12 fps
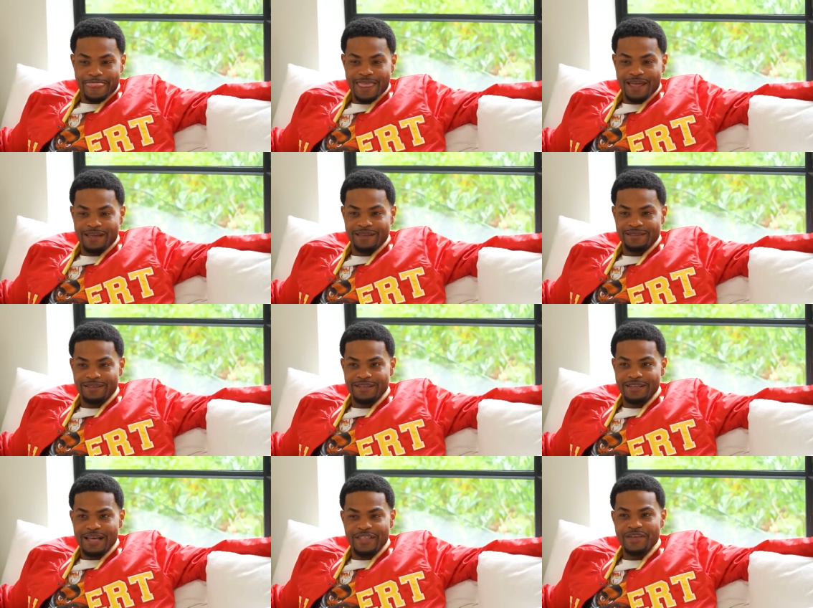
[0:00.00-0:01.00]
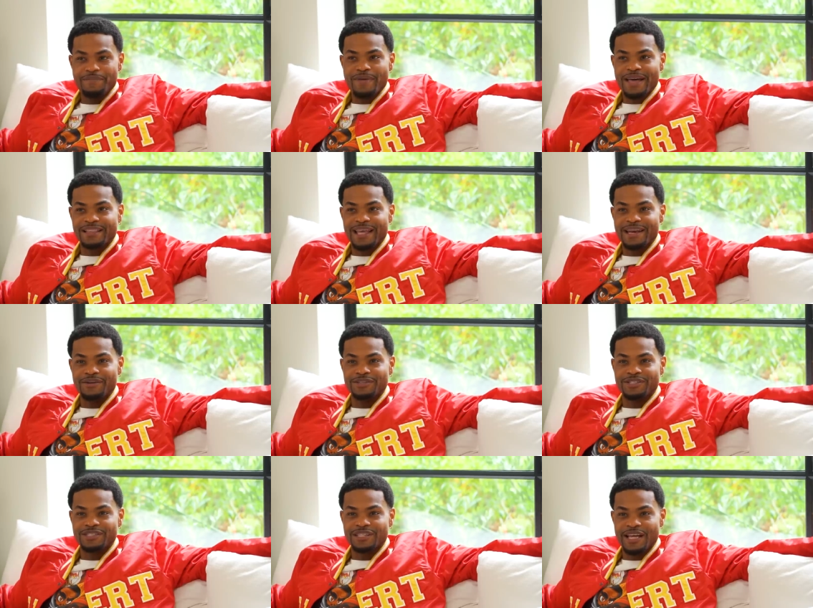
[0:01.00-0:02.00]
yeah, I think back then it
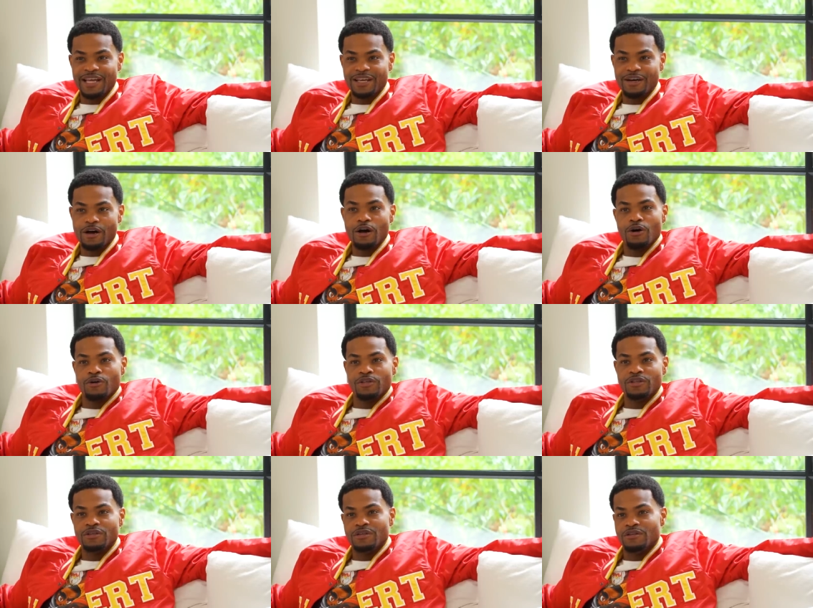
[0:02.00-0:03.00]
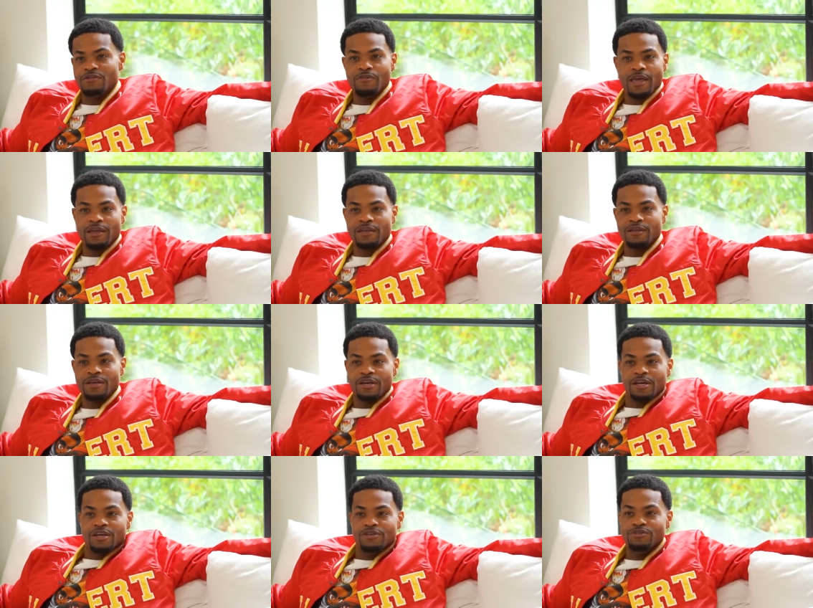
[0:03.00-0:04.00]
was just like, oh, you make,
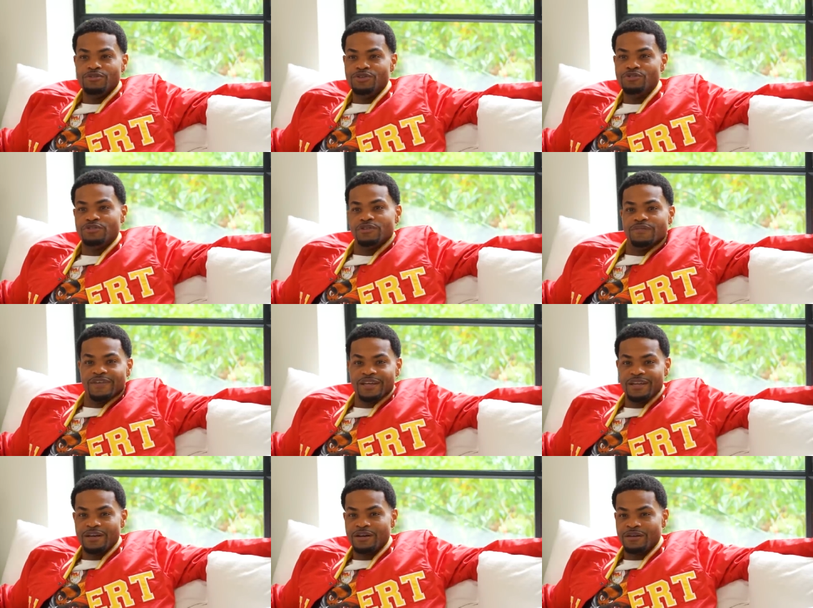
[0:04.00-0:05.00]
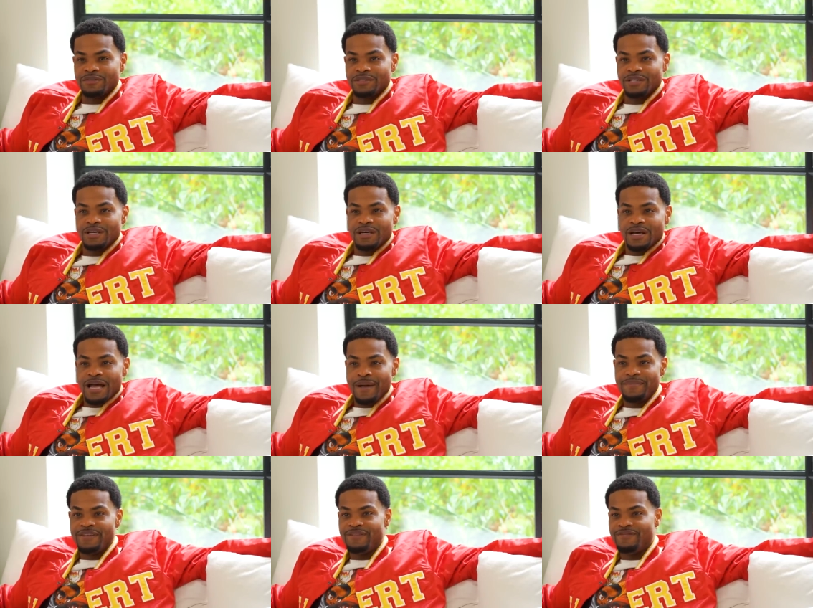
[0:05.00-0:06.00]
you do YouTube videos. How
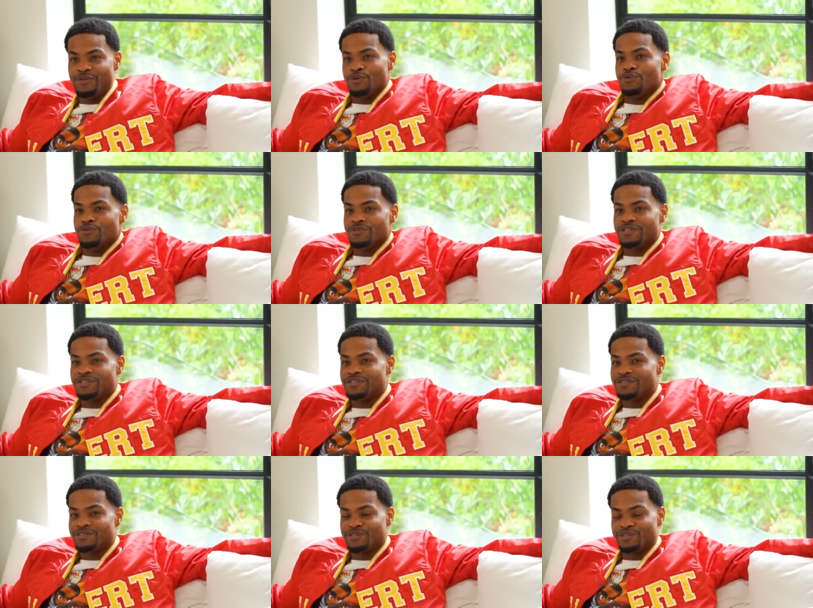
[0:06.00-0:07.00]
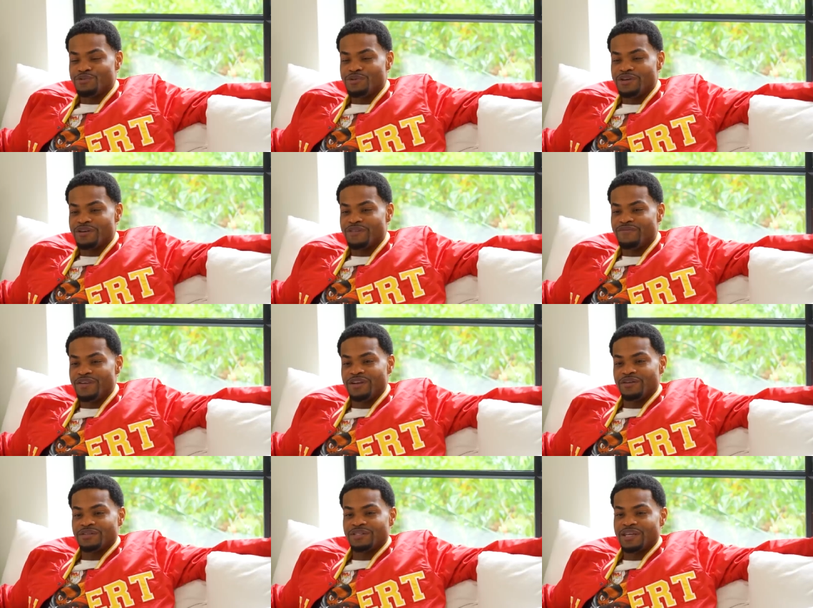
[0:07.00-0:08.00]
many views do your
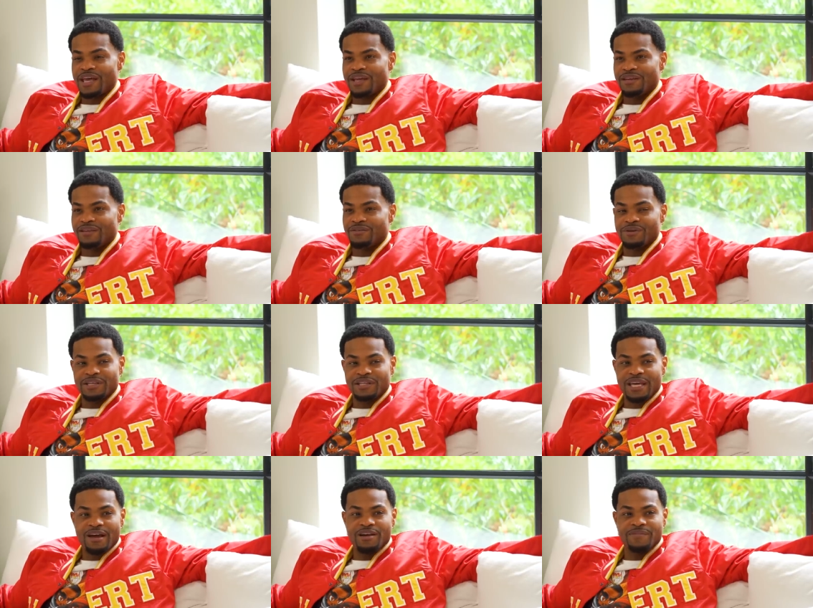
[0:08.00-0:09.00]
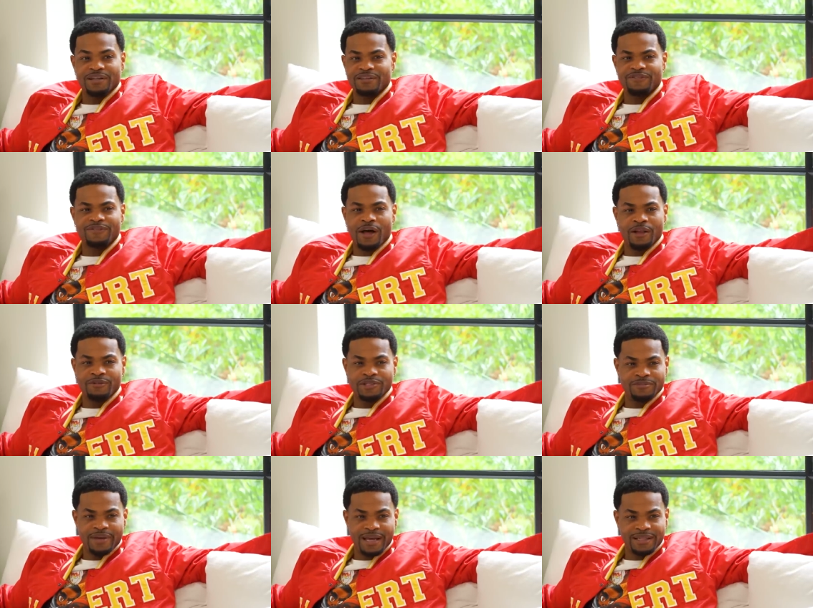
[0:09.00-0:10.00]
videos get? No one cared about the
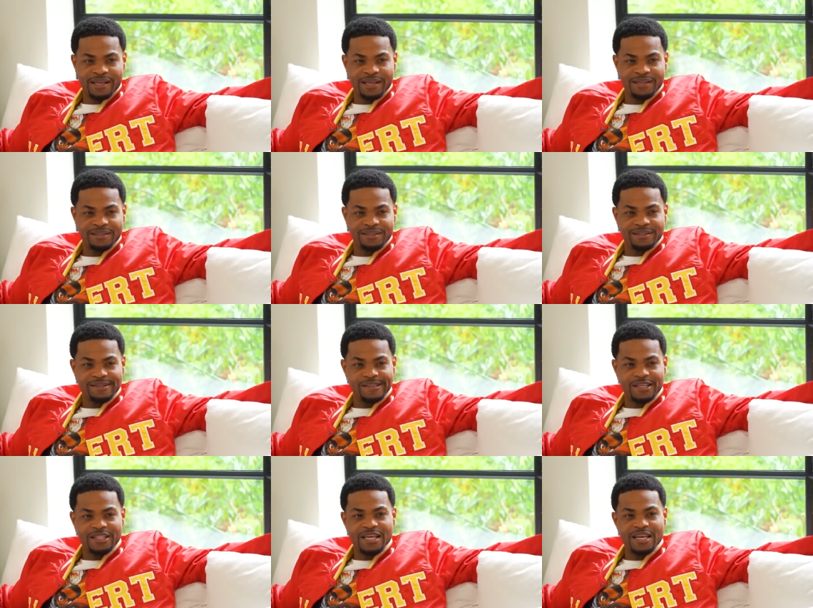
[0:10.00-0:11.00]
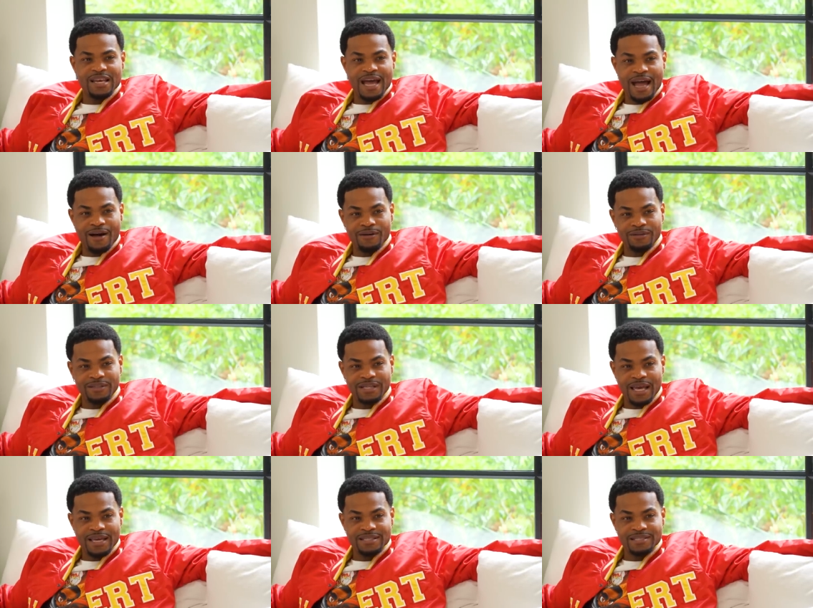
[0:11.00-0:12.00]
followers back then. Wow. I think
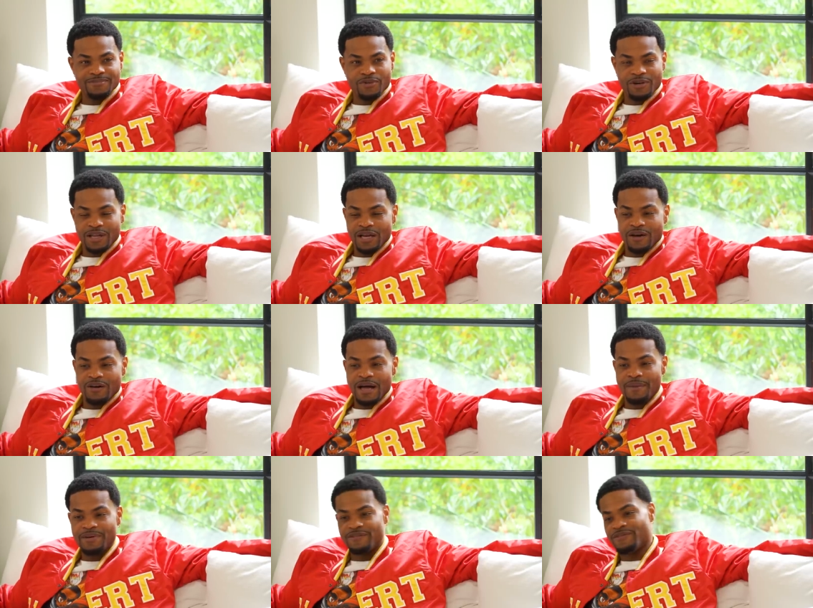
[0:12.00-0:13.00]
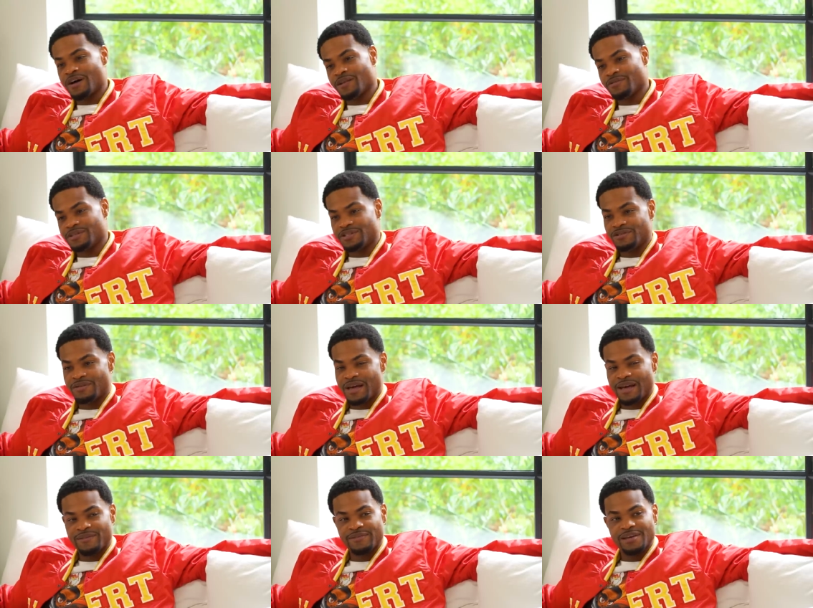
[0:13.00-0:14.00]
nowadays it's more like, oh, how many followers do you
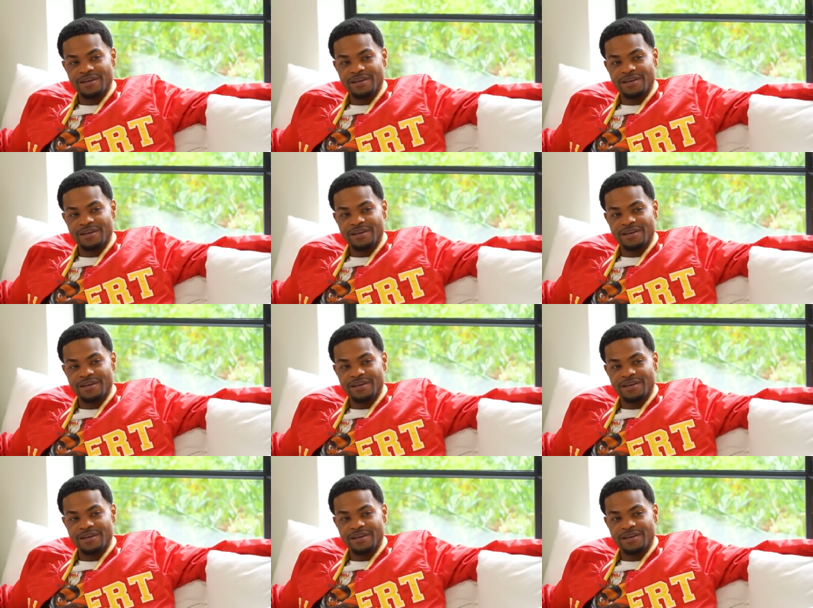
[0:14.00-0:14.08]
have?